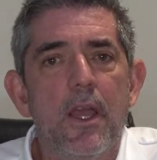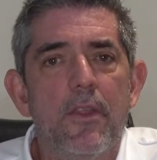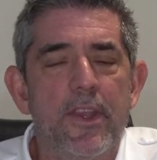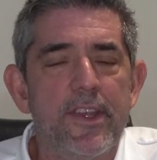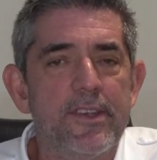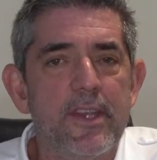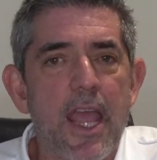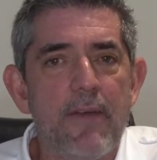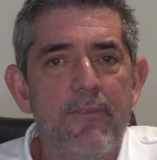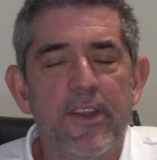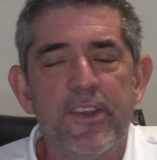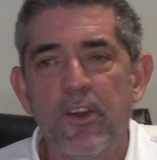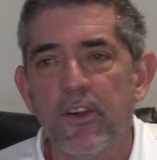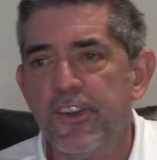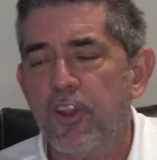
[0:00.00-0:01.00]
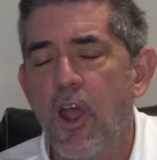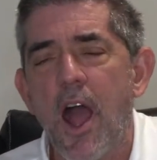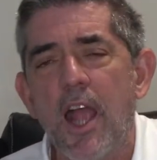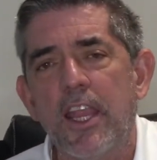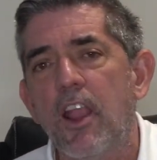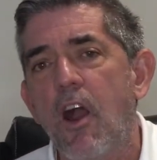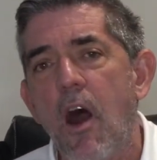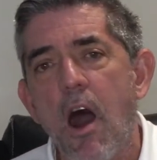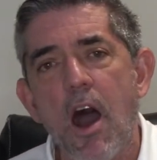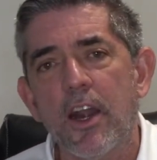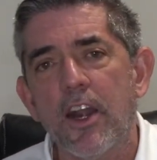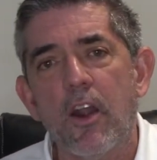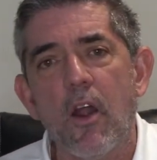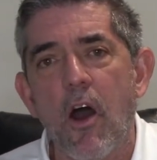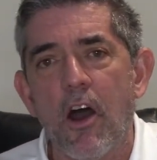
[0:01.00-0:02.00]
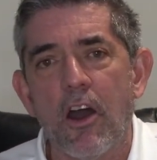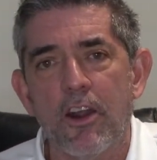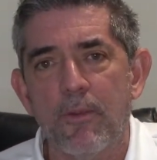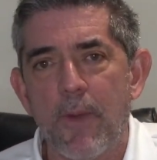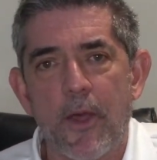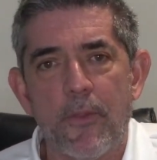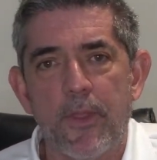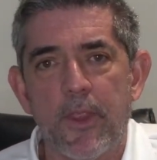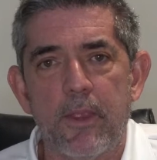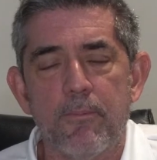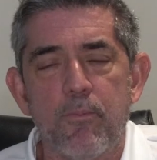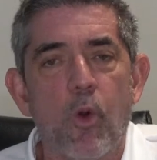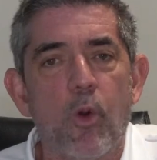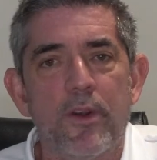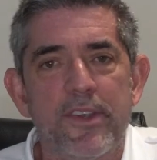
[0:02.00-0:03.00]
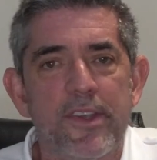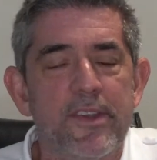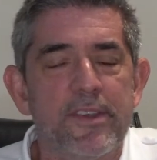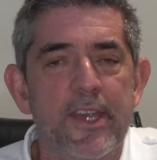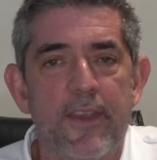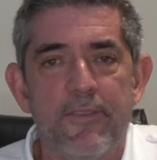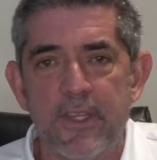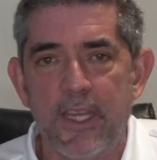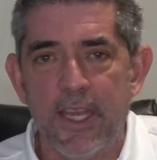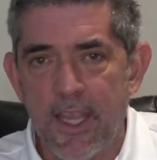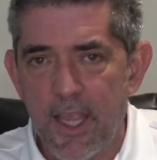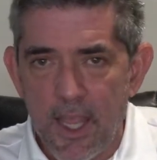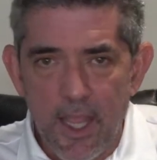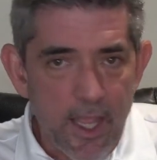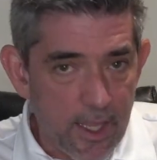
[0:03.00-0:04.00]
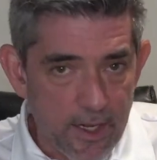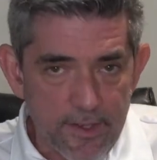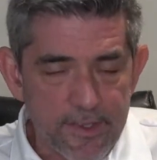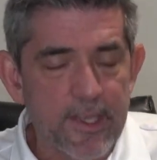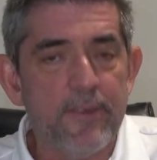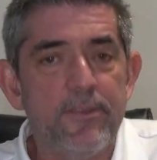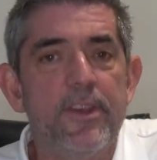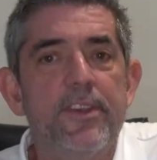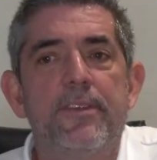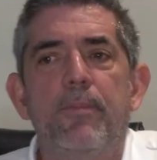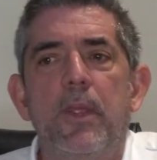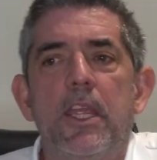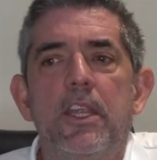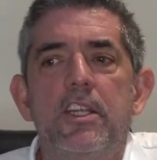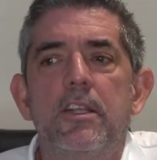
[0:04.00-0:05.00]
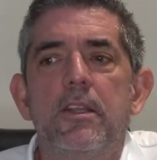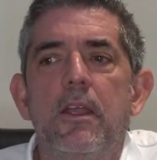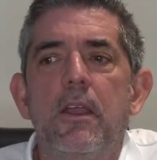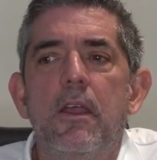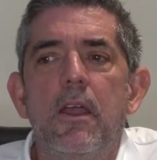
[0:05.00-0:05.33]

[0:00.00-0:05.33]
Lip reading: the staff and starts talking on and on about the importance of safety in a safety speech,